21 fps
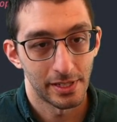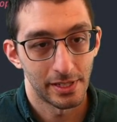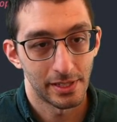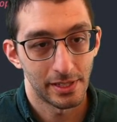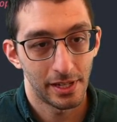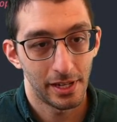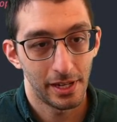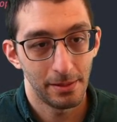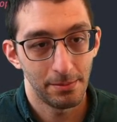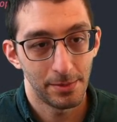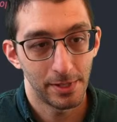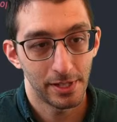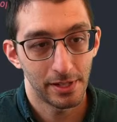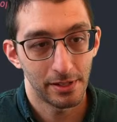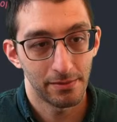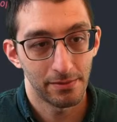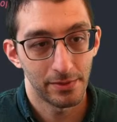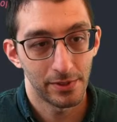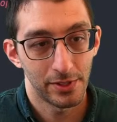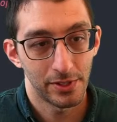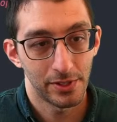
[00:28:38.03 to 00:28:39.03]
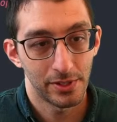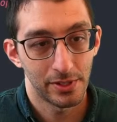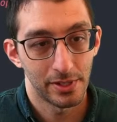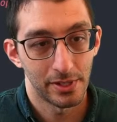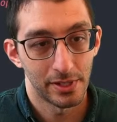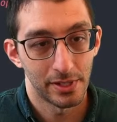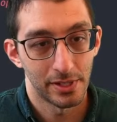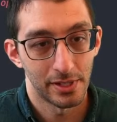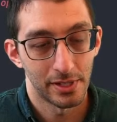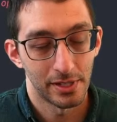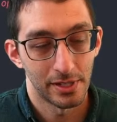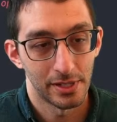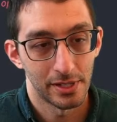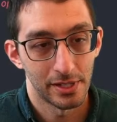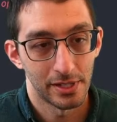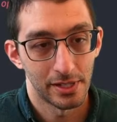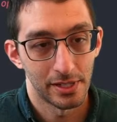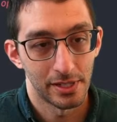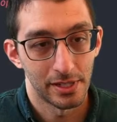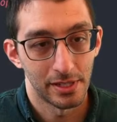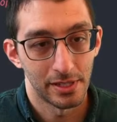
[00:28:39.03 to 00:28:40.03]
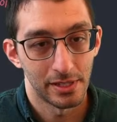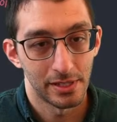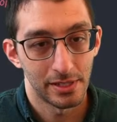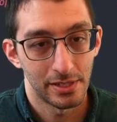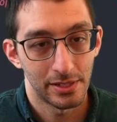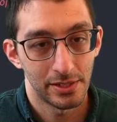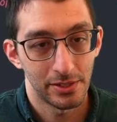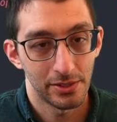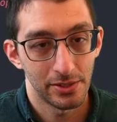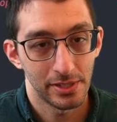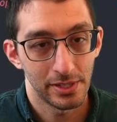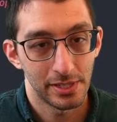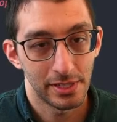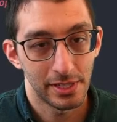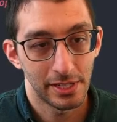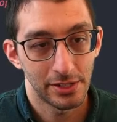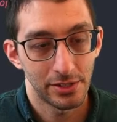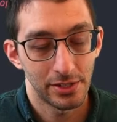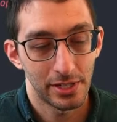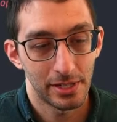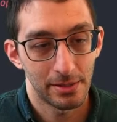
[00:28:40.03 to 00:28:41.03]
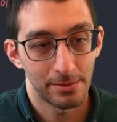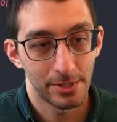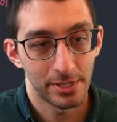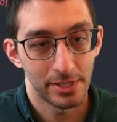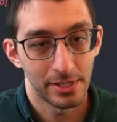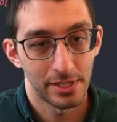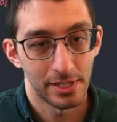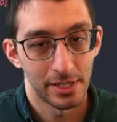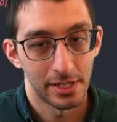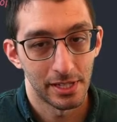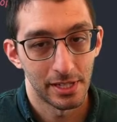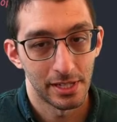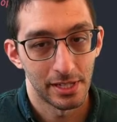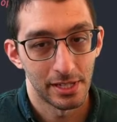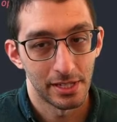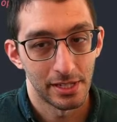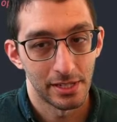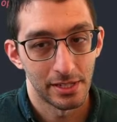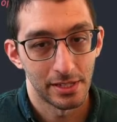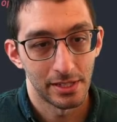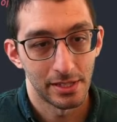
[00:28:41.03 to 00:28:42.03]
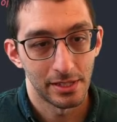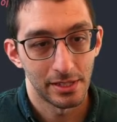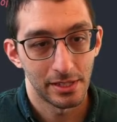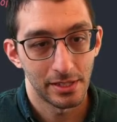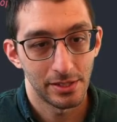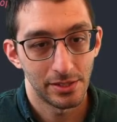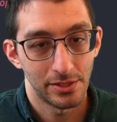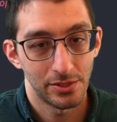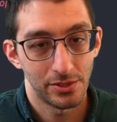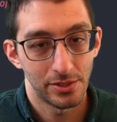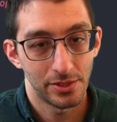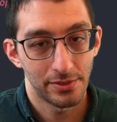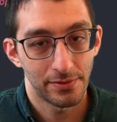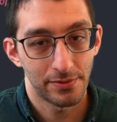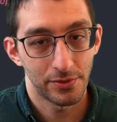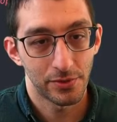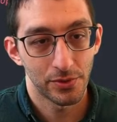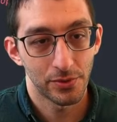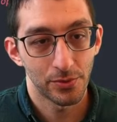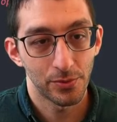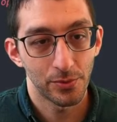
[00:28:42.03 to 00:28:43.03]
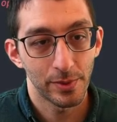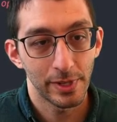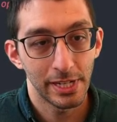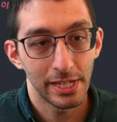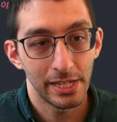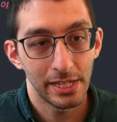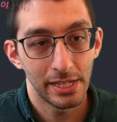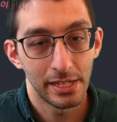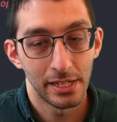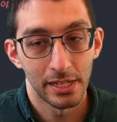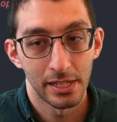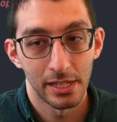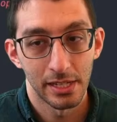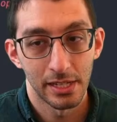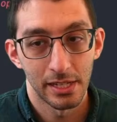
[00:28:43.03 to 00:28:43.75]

Type to convert. Serialization options. This is just for read.